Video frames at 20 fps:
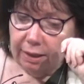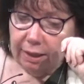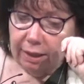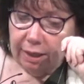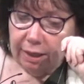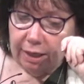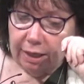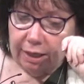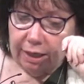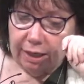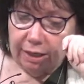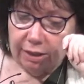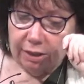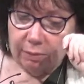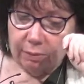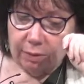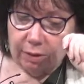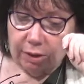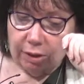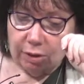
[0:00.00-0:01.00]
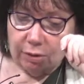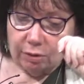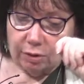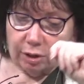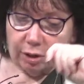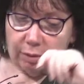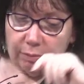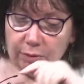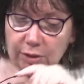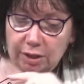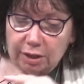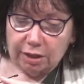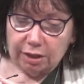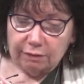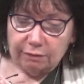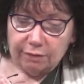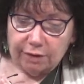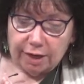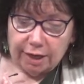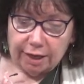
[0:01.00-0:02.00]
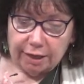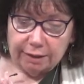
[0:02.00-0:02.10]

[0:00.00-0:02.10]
And he's the one that goes home justified.